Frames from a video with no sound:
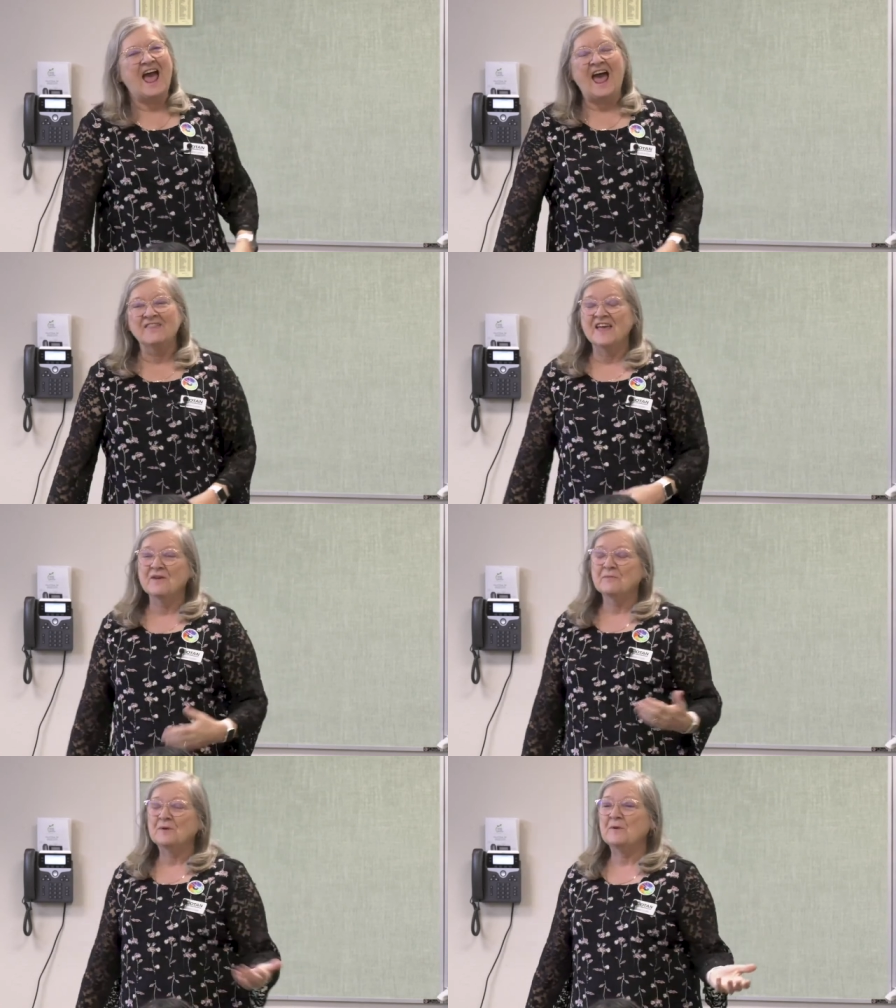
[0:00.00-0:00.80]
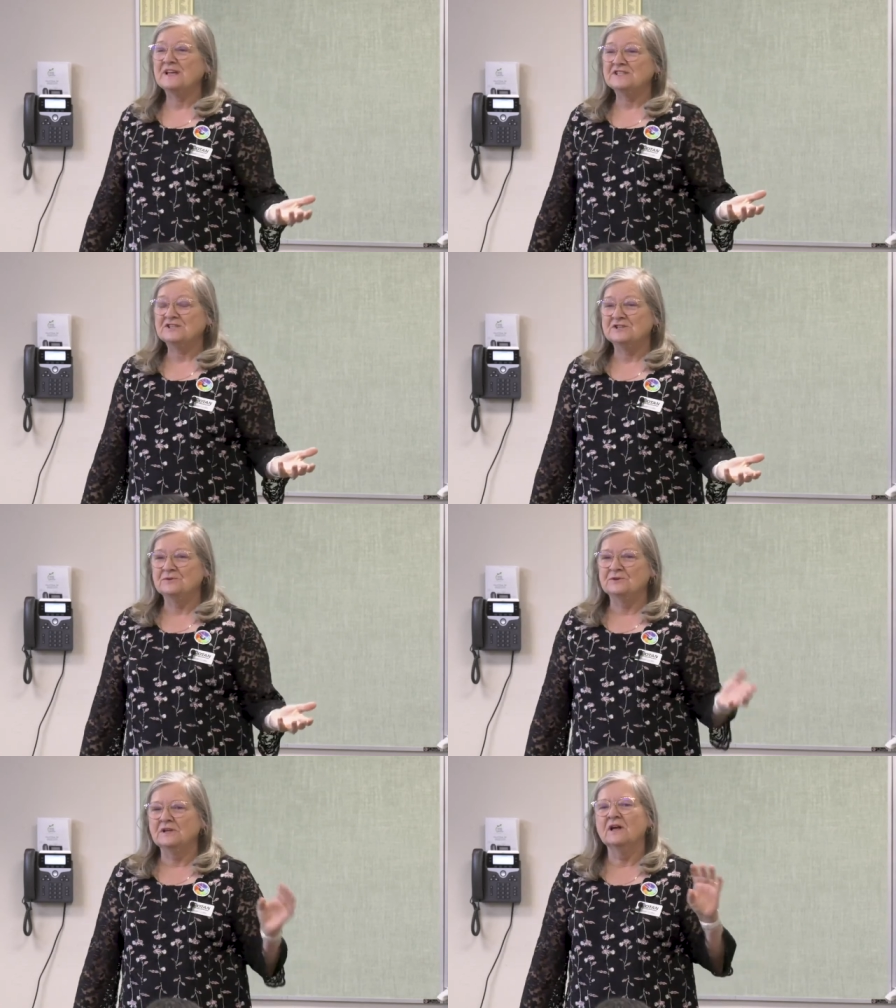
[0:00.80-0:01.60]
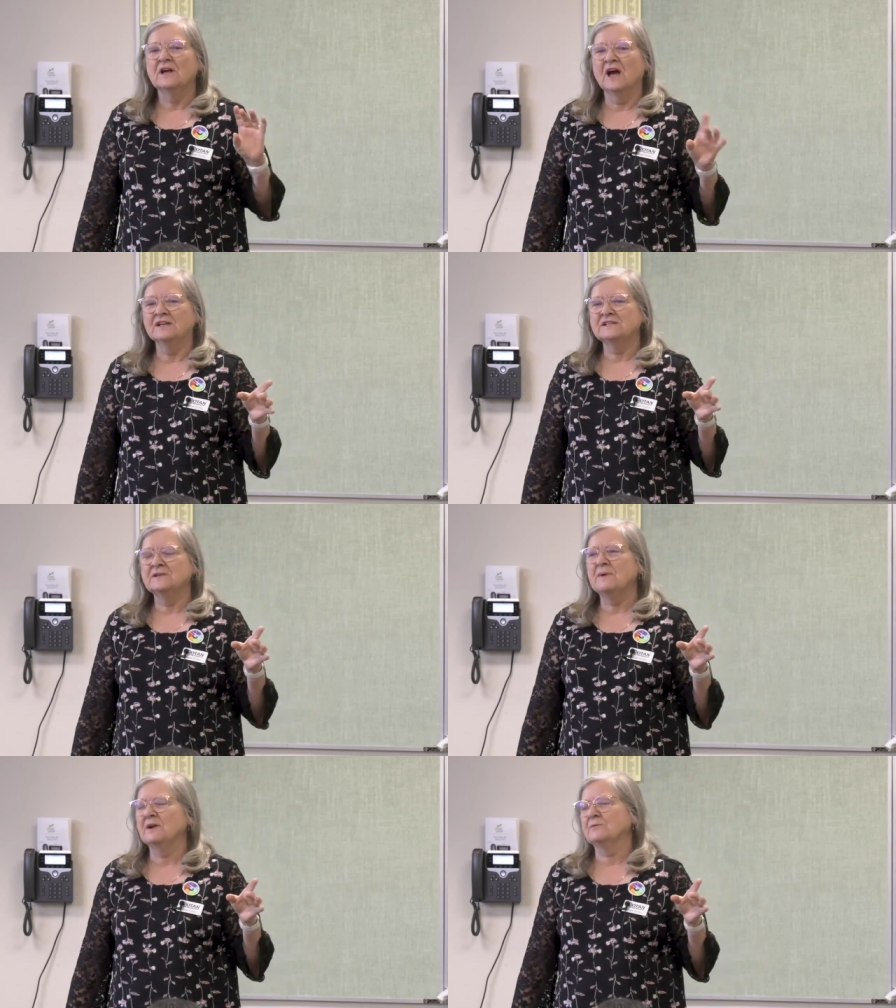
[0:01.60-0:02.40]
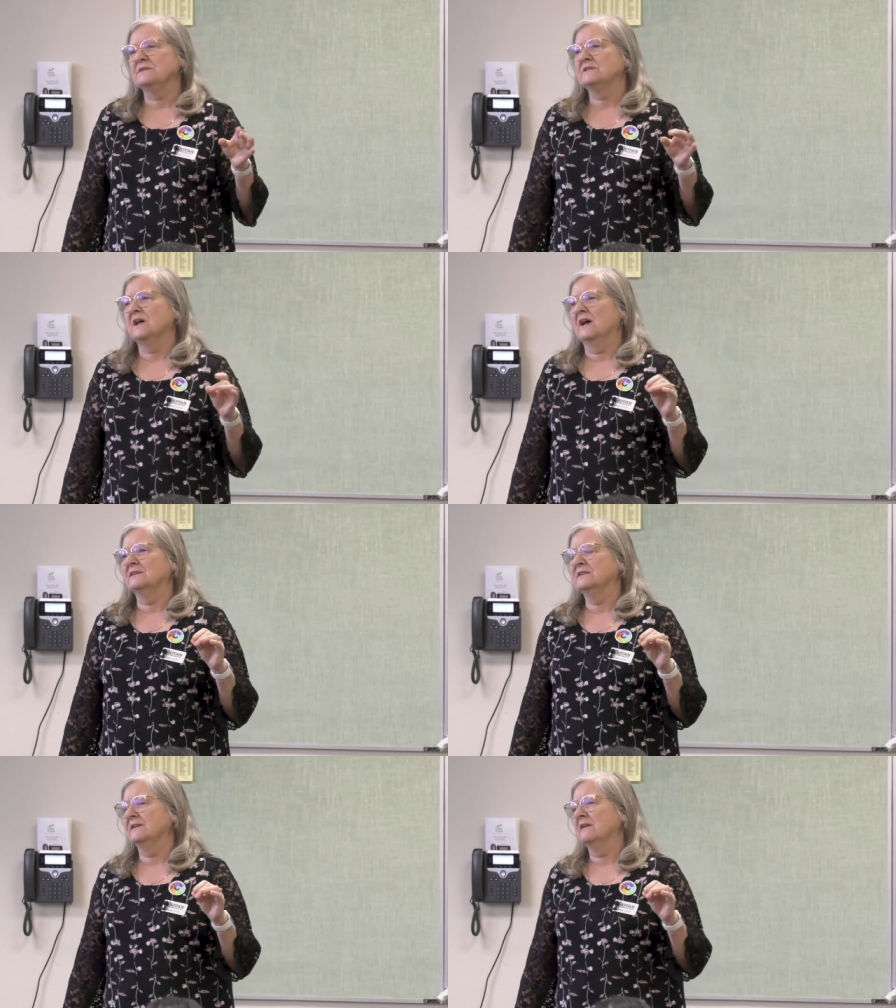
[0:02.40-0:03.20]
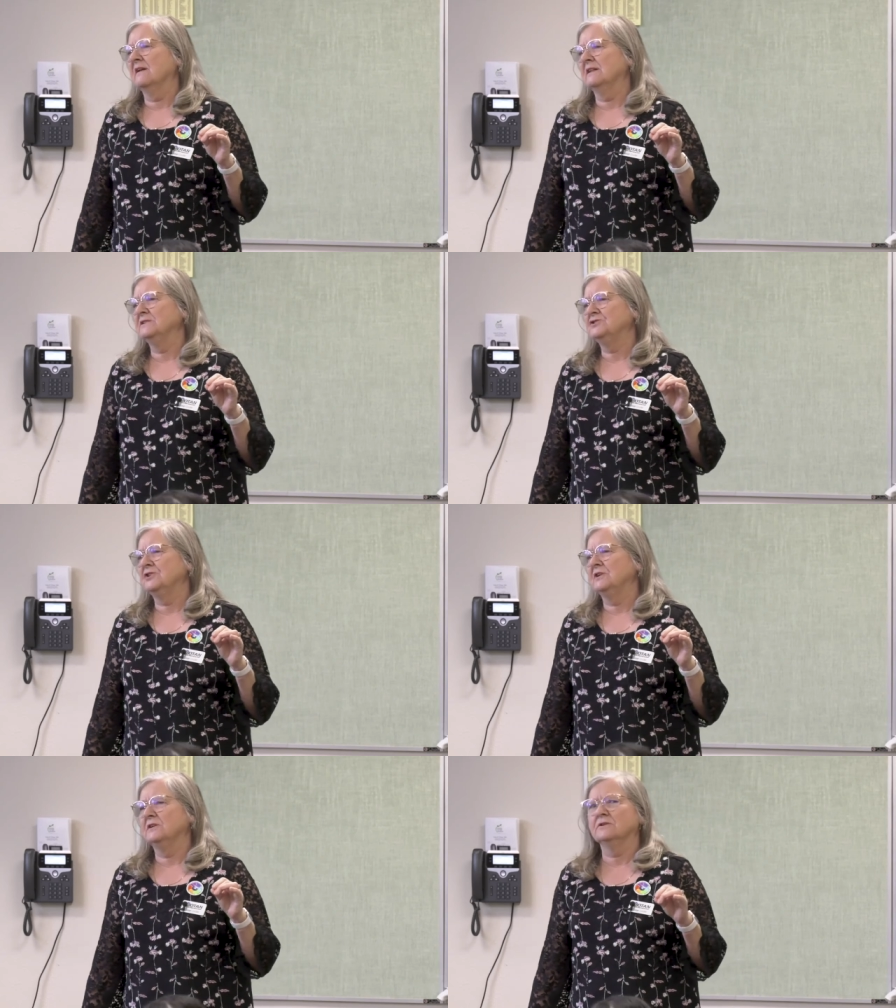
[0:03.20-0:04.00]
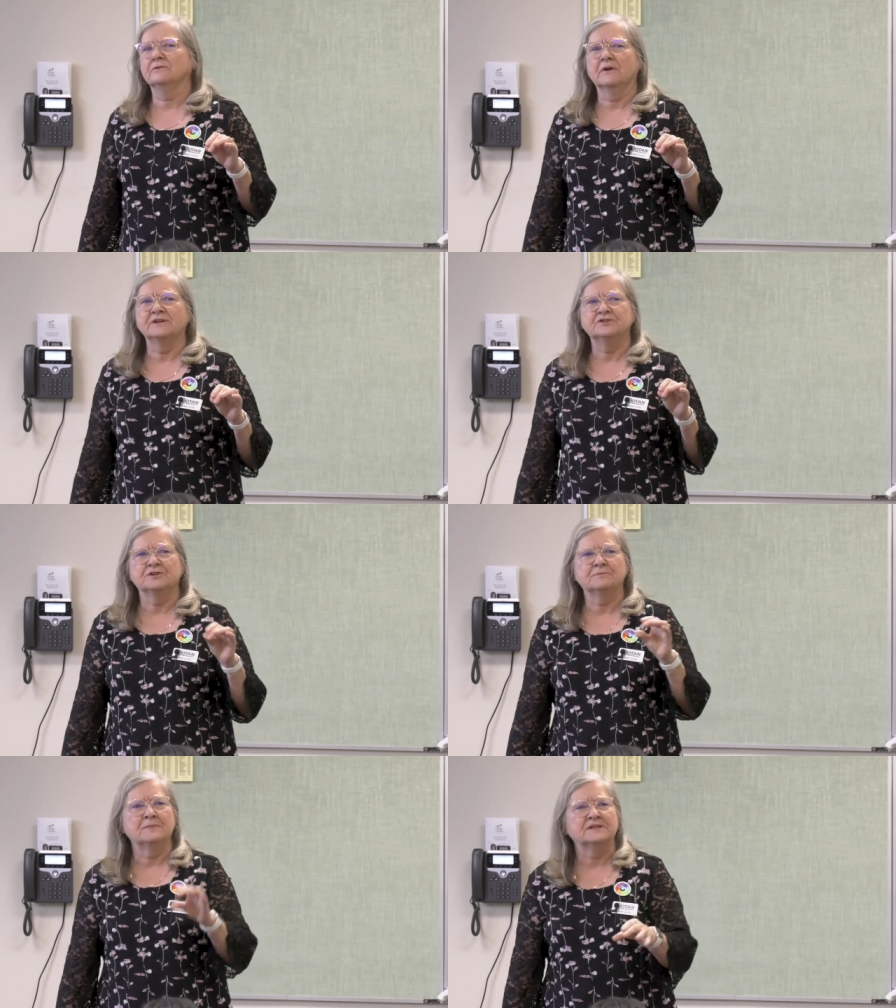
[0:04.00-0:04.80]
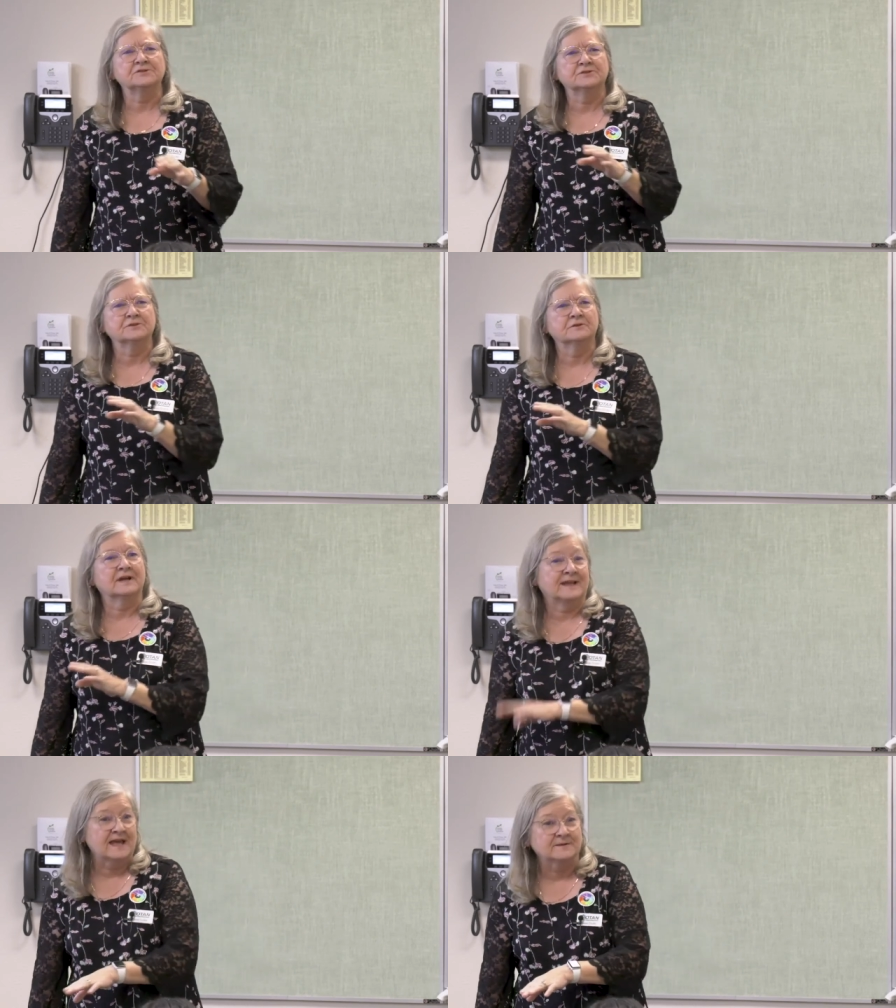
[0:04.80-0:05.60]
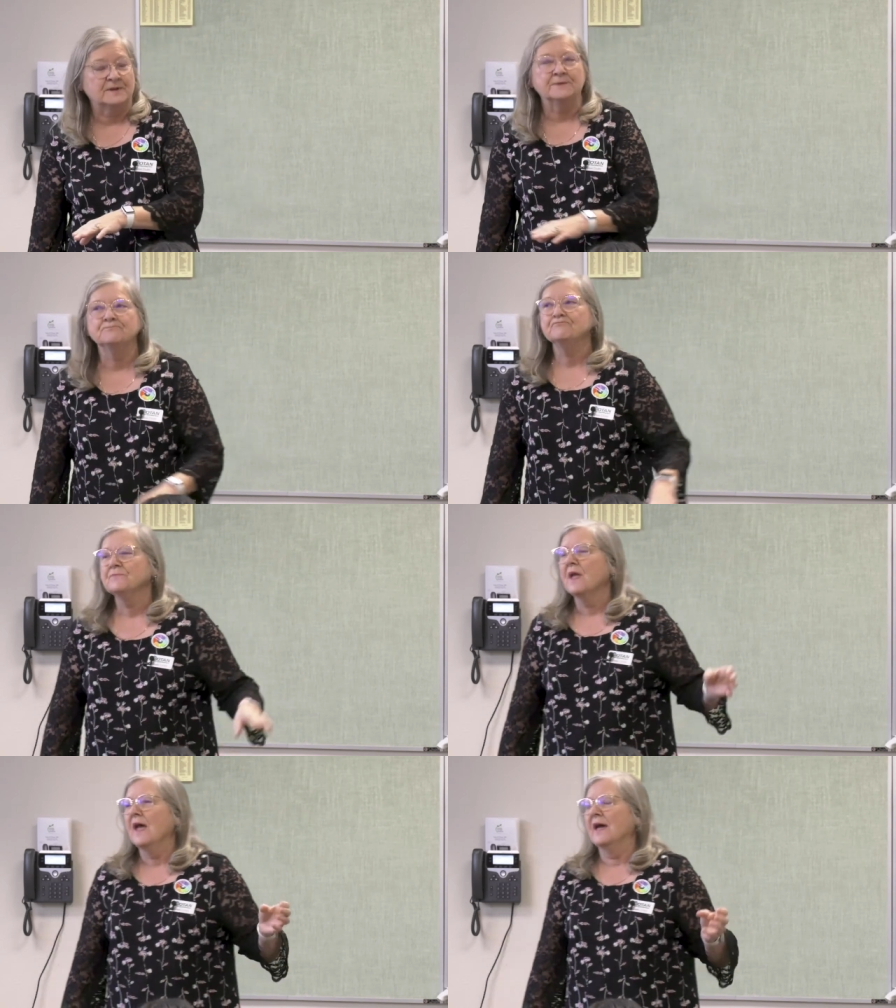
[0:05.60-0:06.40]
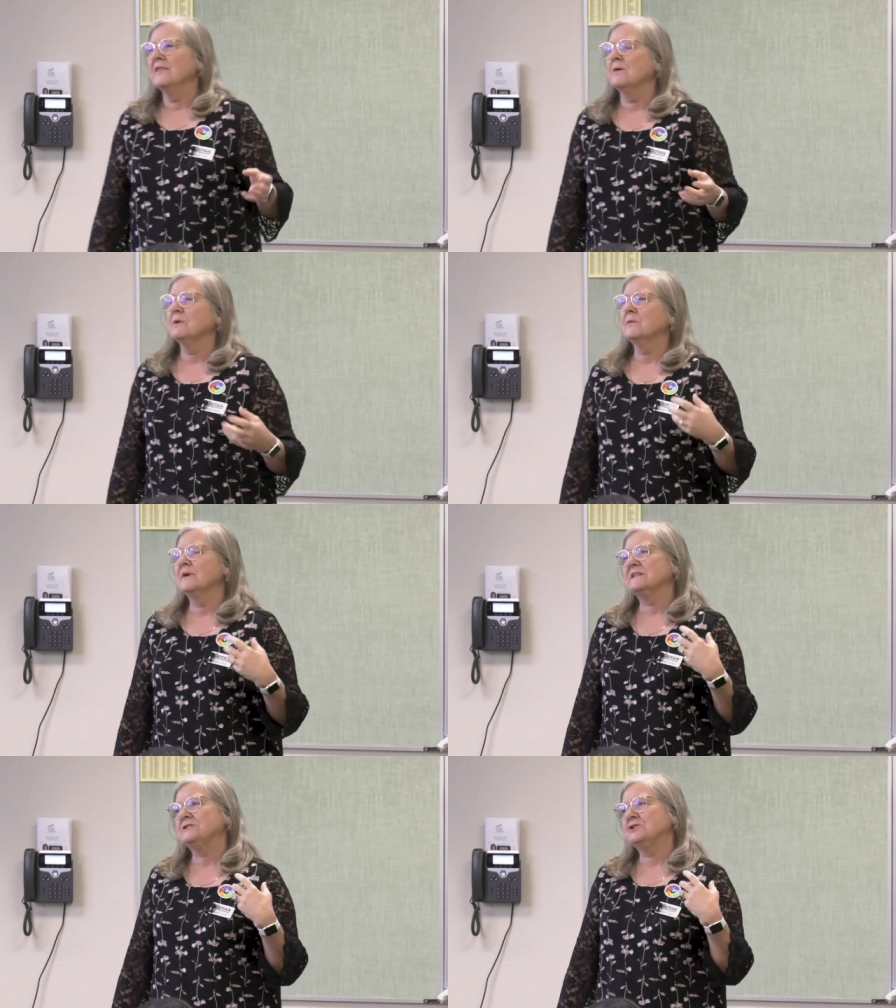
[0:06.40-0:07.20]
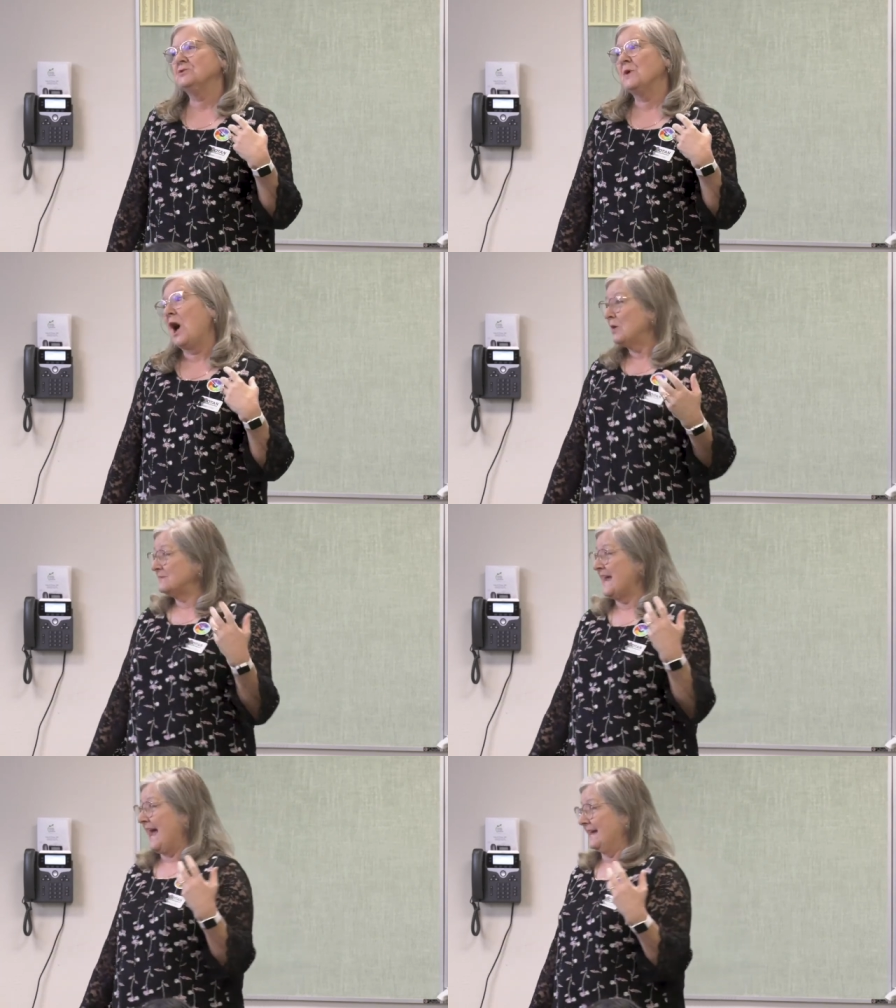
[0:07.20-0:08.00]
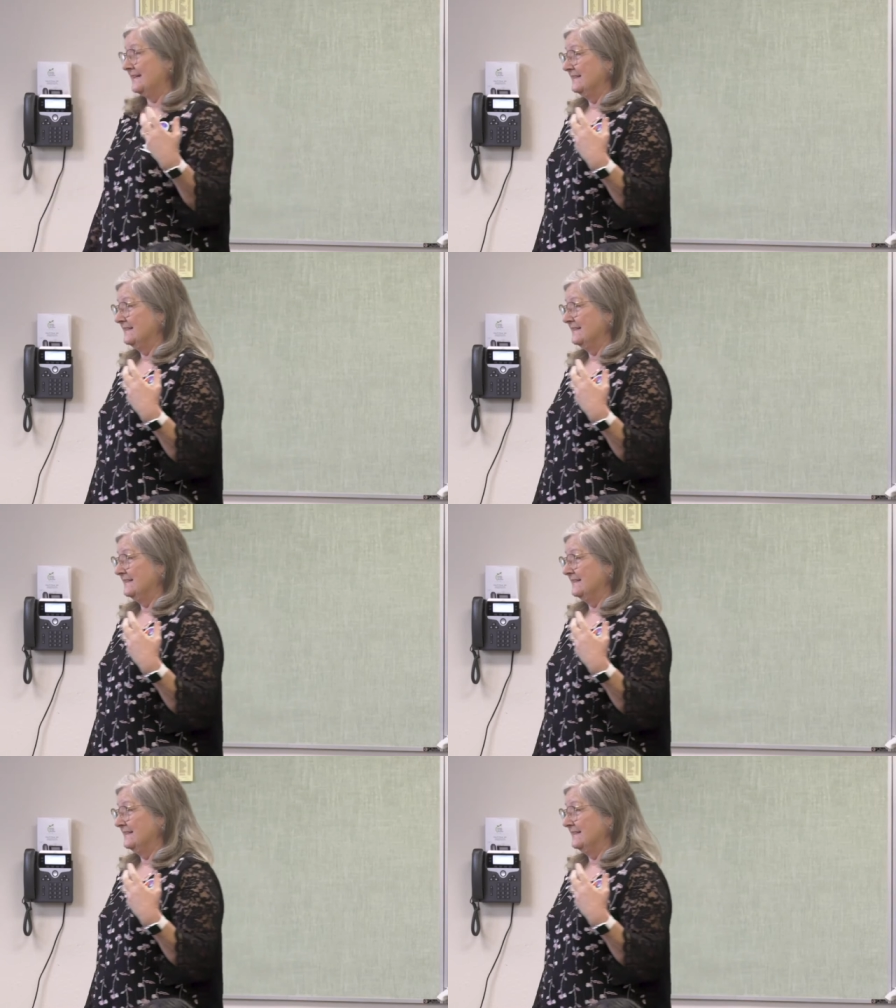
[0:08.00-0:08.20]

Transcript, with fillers: And then we went to, uh, TMAC was uh, Technology Integration Mentor Academy. And then we went to OTAC